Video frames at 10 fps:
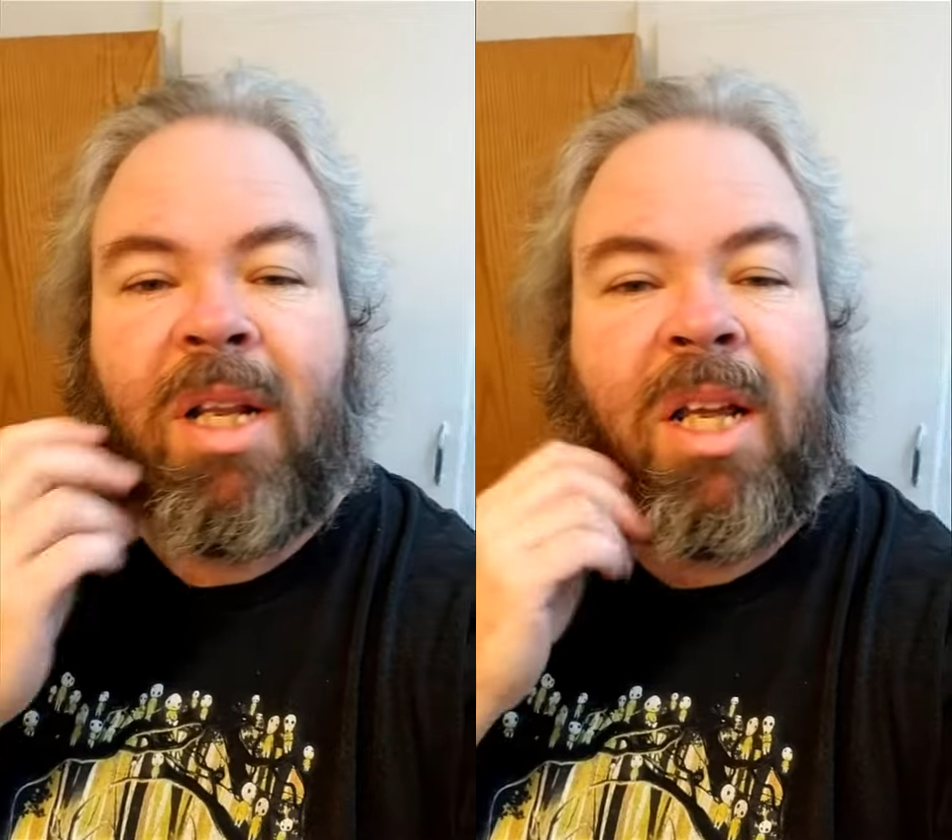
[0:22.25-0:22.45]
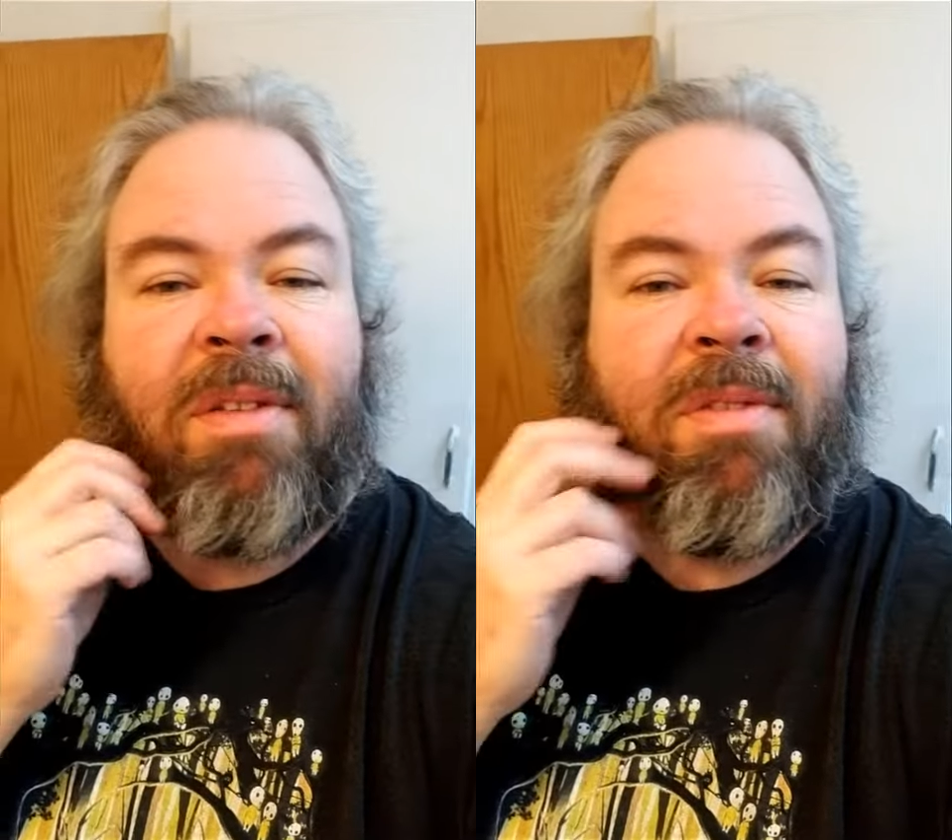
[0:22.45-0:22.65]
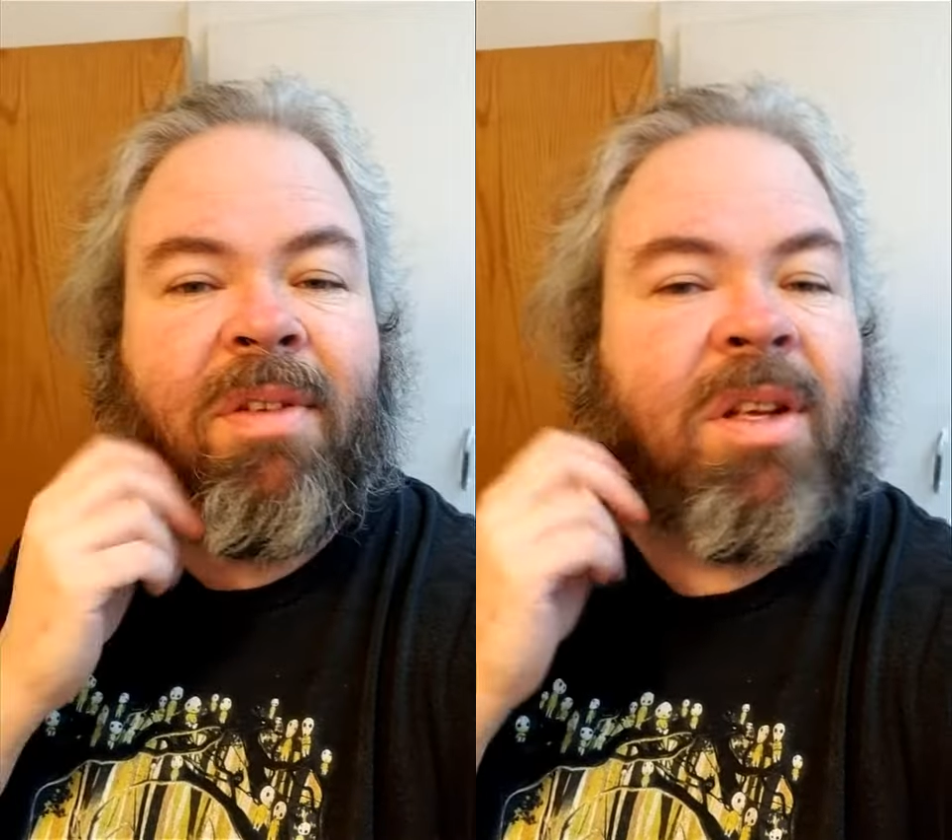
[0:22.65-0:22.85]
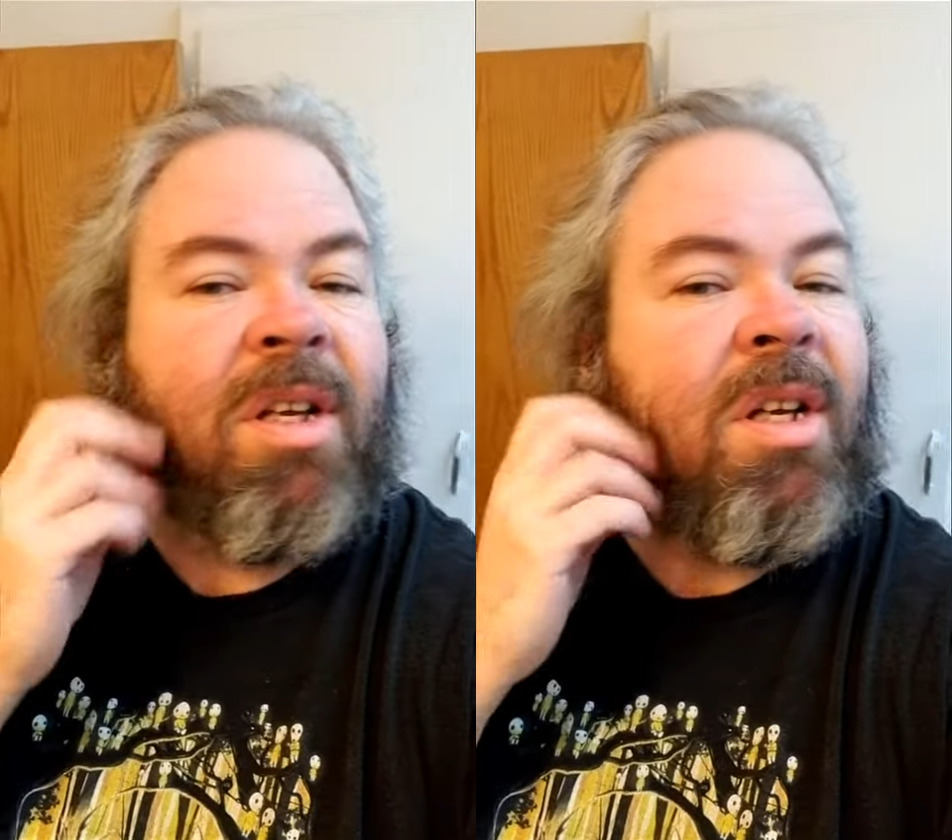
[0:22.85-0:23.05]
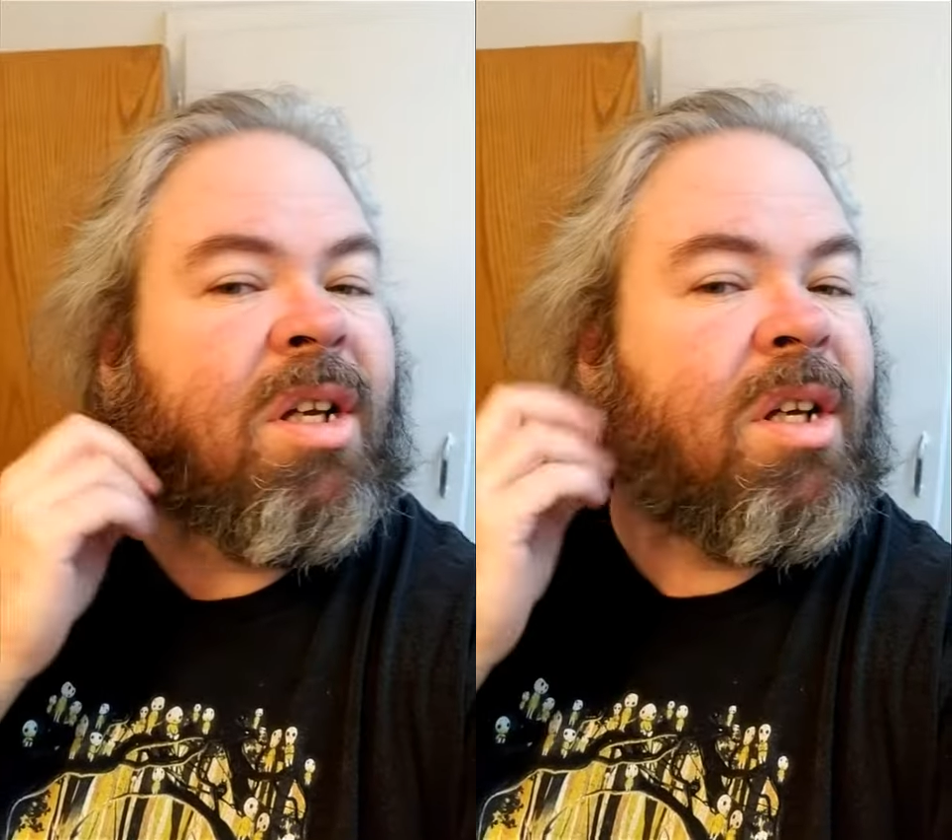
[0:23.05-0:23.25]
life
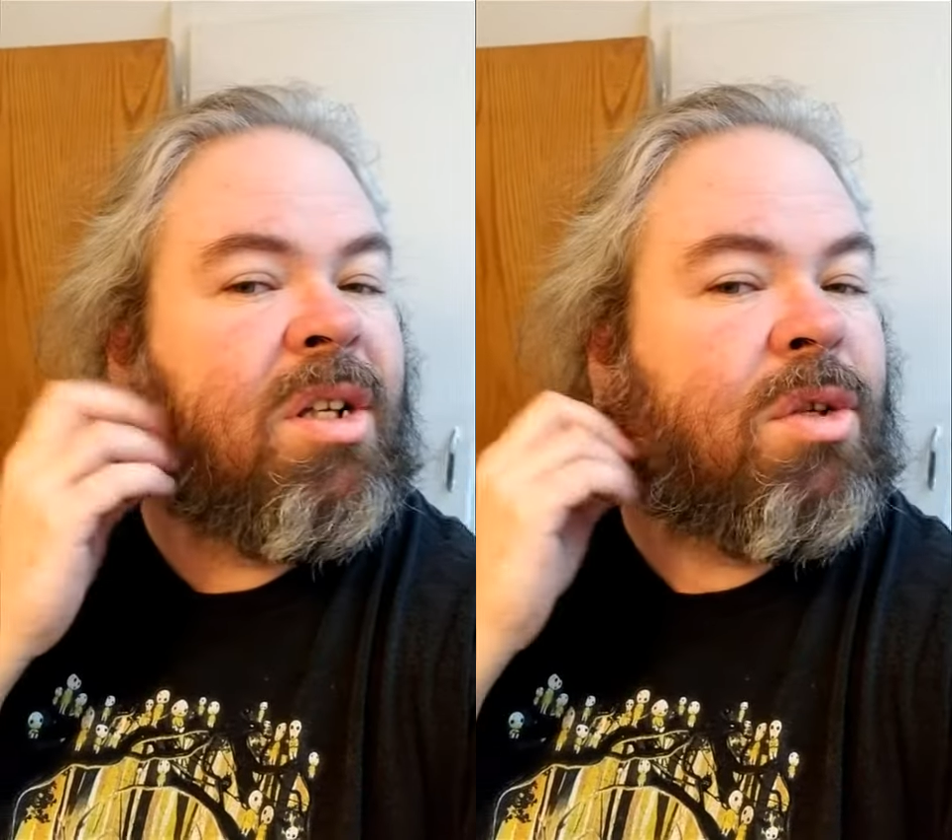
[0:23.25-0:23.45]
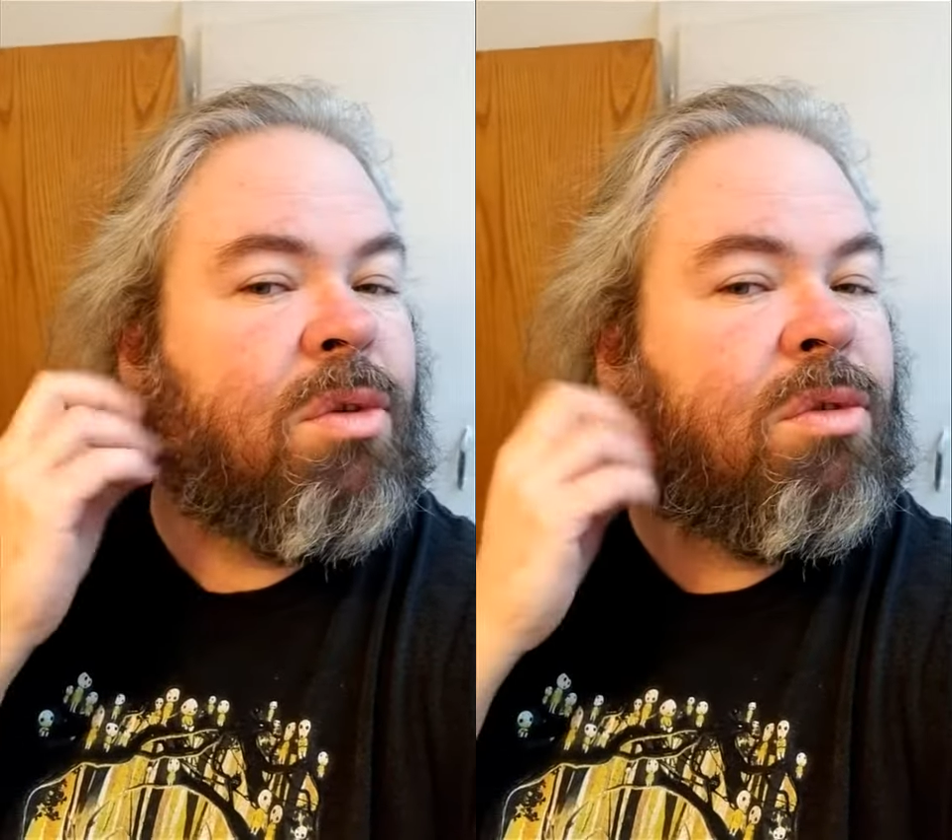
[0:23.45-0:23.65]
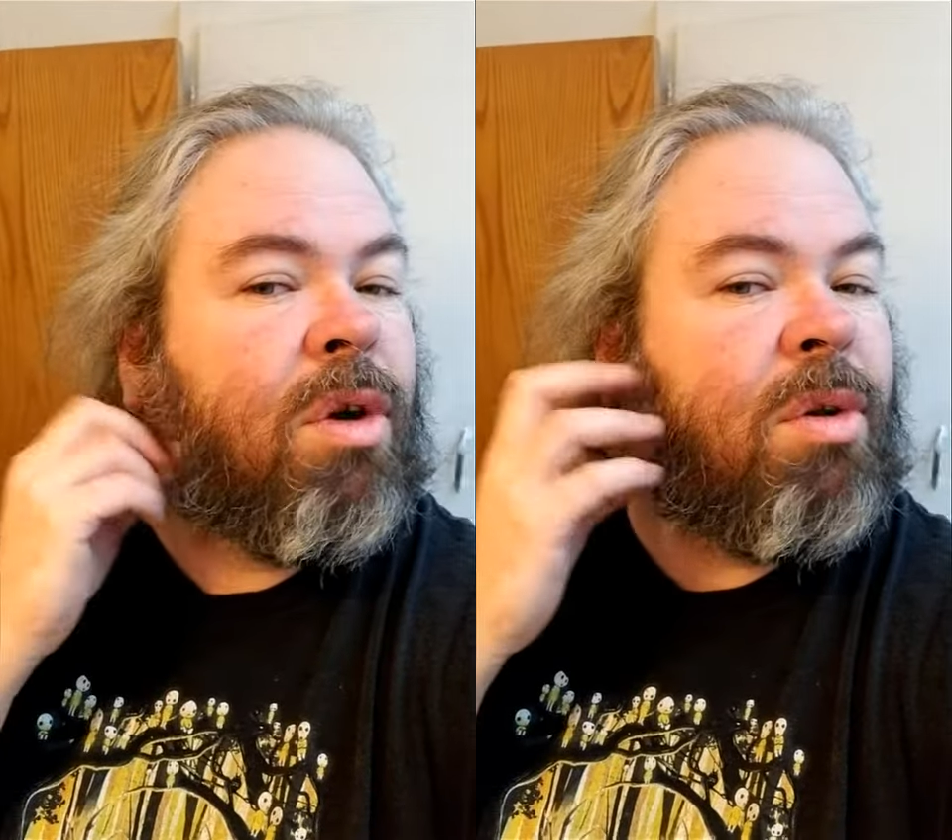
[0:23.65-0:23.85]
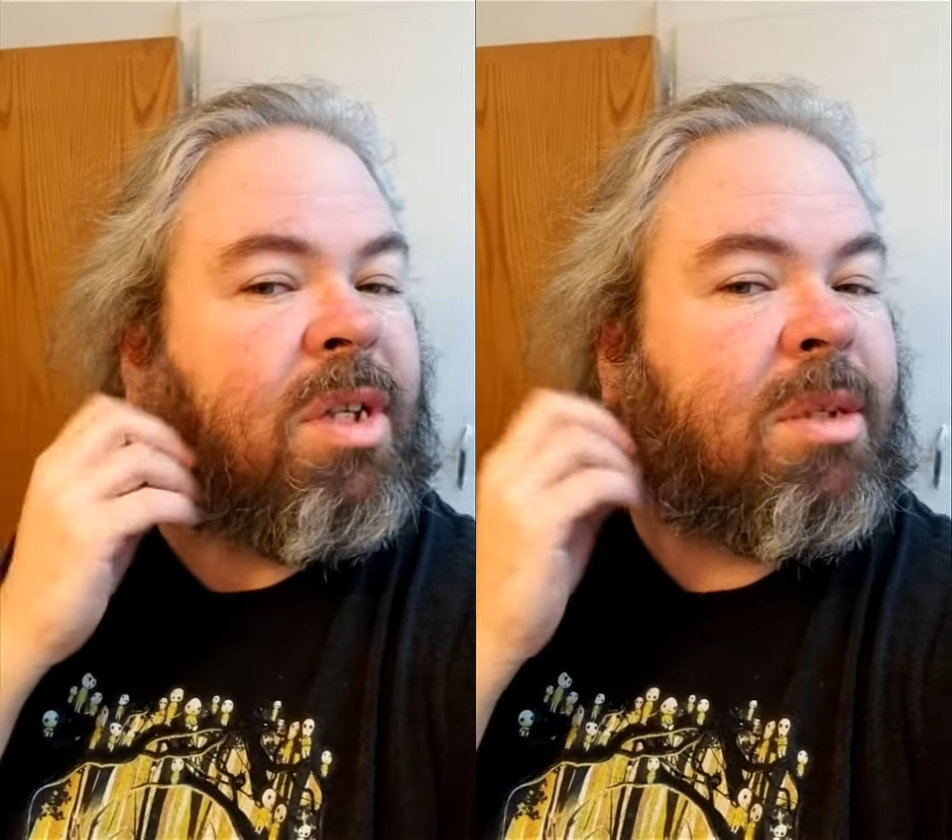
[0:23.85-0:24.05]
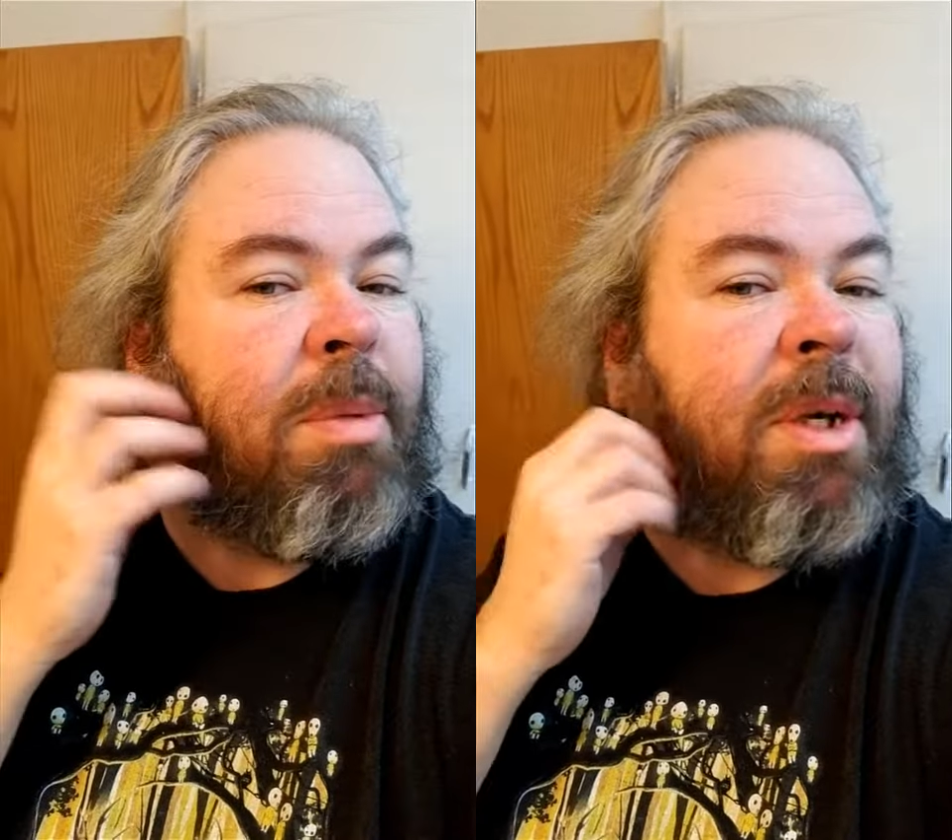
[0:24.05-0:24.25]
to grow
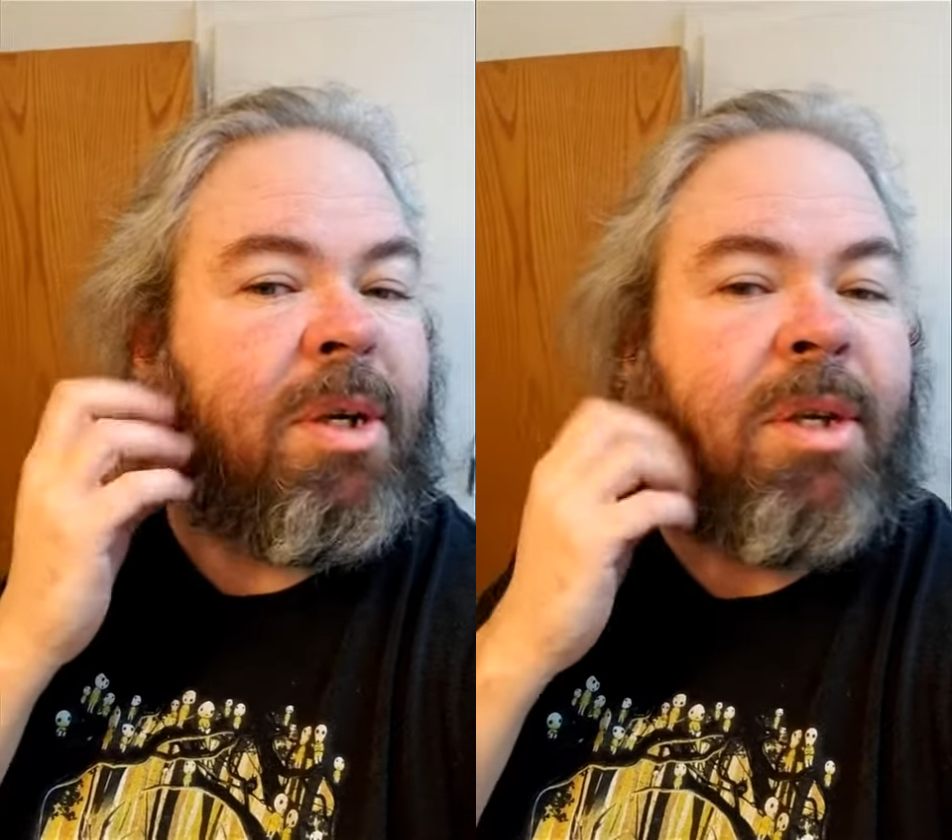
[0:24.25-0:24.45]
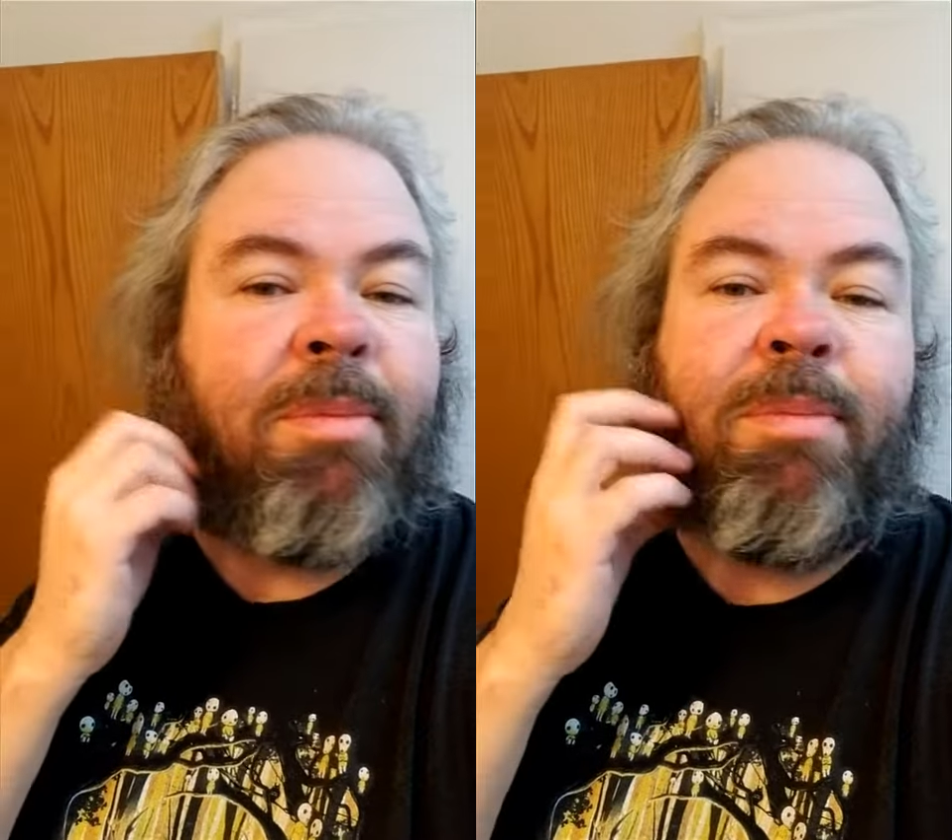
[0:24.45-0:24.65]
this beard.